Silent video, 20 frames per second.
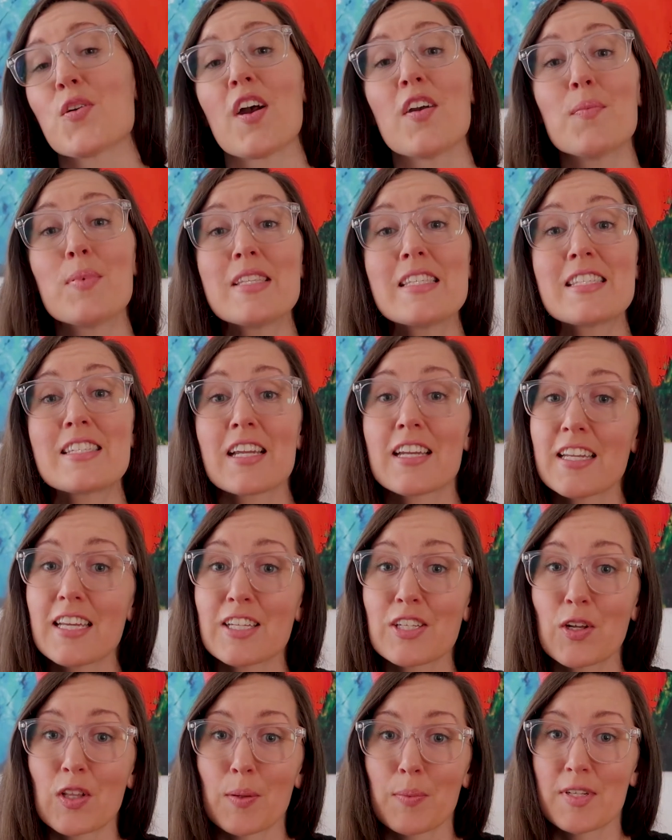I've been studying
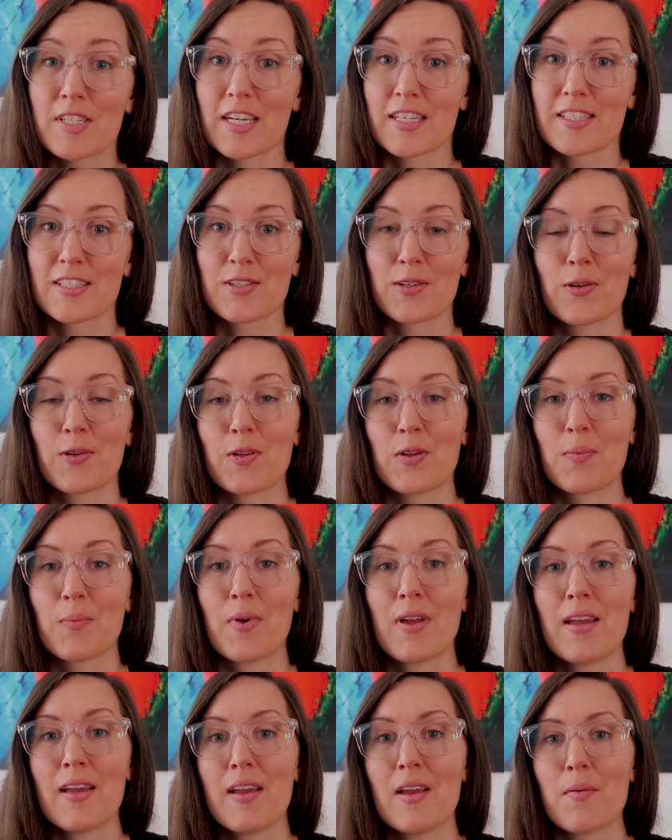No Limit Texas Hold'em,
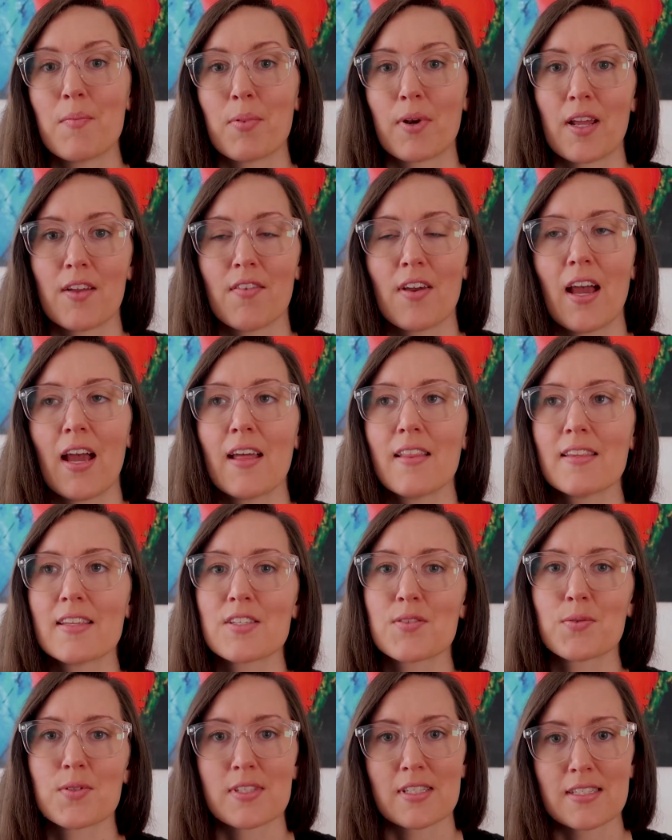but I've had
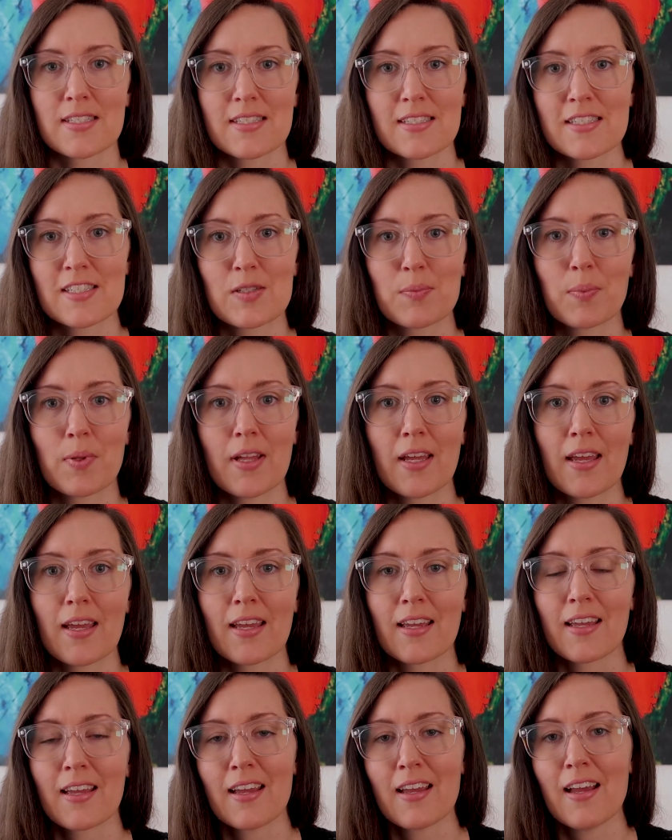this resistance to
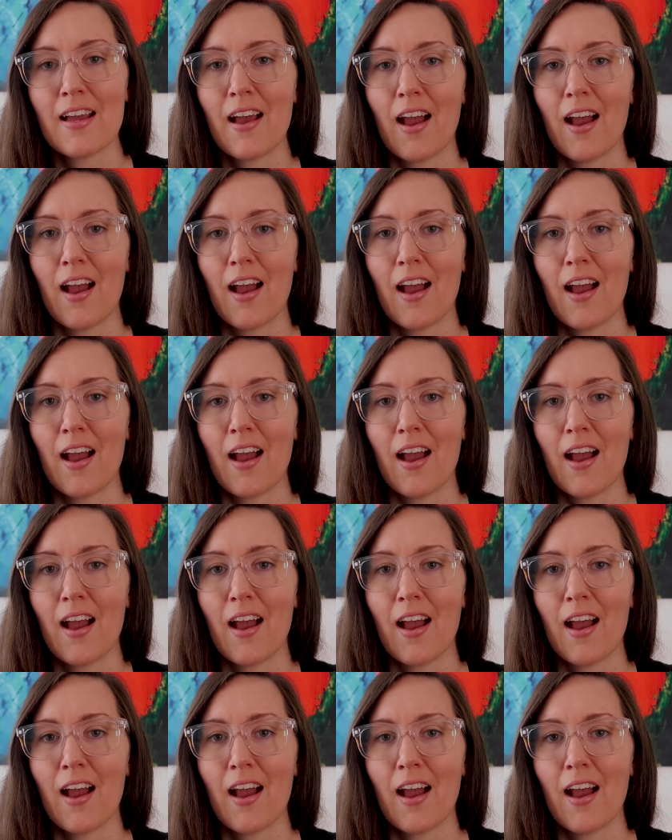playing.